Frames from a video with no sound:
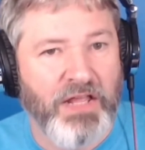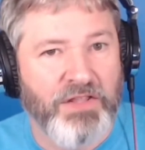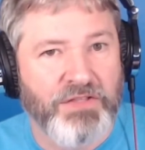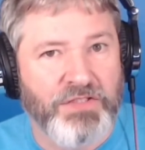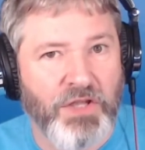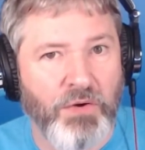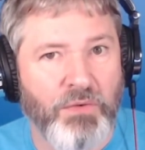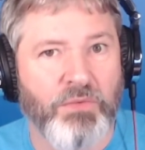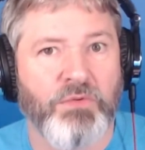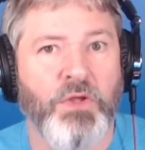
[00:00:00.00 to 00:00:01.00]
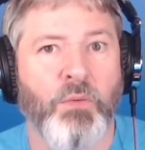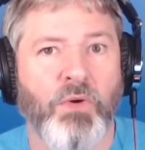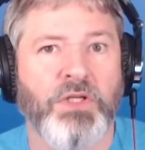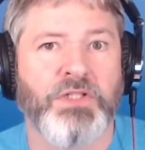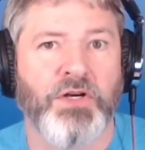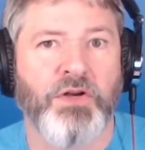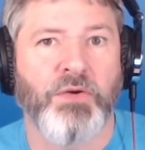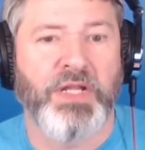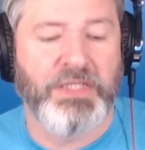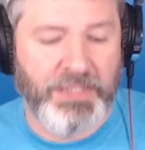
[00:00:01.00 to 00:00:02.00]
So you want to turn on
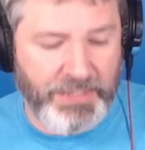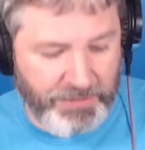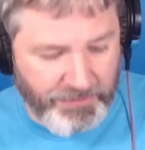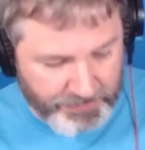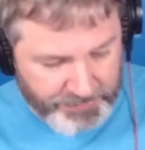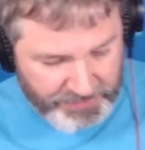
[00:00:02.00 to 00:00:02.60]
end-to-end encryption.